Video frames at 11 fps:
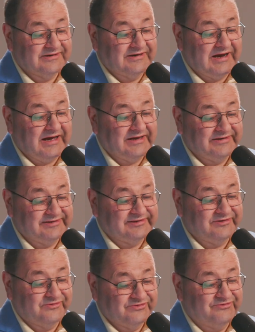God is a
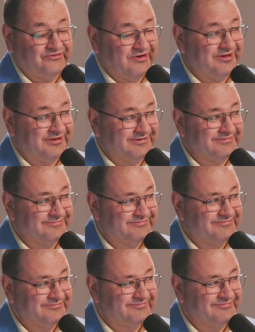good father.
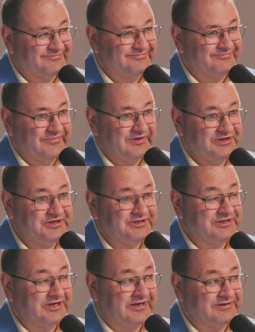He's
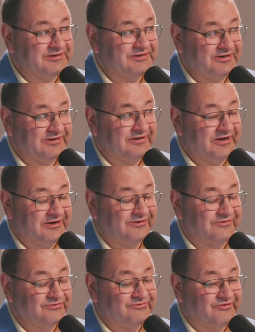acting here like a
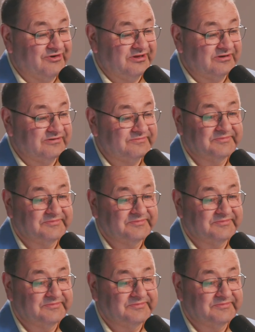good father.